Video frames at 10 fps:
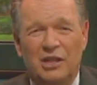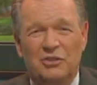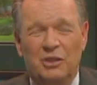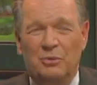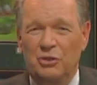
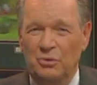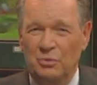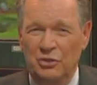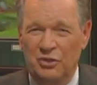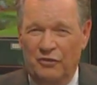See, when, you,
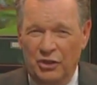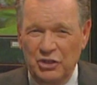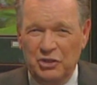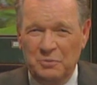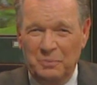when you're very
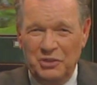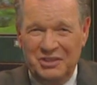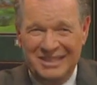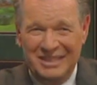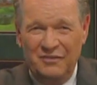
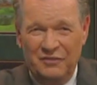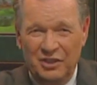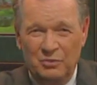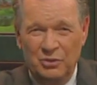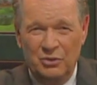
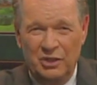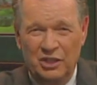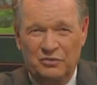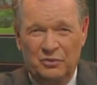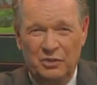specific when you
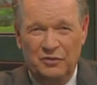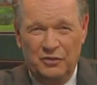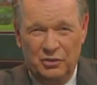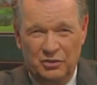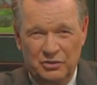ask for
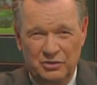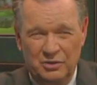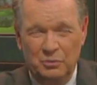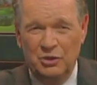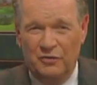referrals,
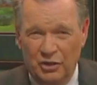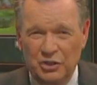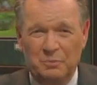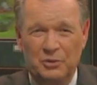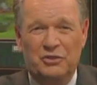when you're very
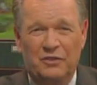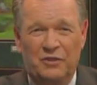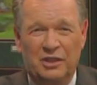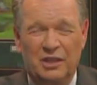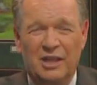
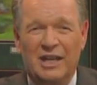specific,